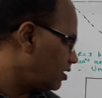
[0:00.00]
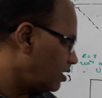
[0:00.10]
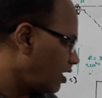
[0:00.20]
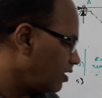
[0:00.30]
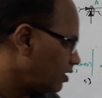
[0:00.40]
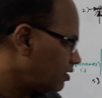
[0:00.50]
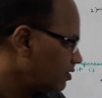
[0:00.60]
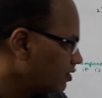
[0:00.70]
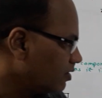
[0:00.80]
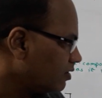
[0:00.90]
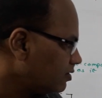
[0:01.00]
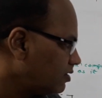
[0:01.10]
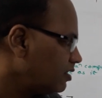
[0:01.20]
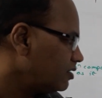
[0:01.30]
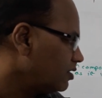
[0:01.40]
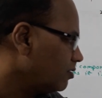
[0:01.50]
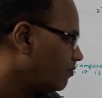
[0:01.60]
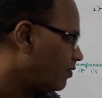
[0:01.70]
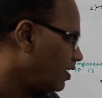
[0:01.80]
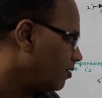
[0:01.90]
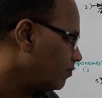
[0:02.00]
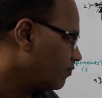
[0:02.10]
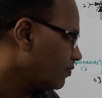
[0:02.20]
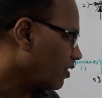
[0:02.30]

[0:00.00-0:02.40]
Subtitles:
angled rigid frame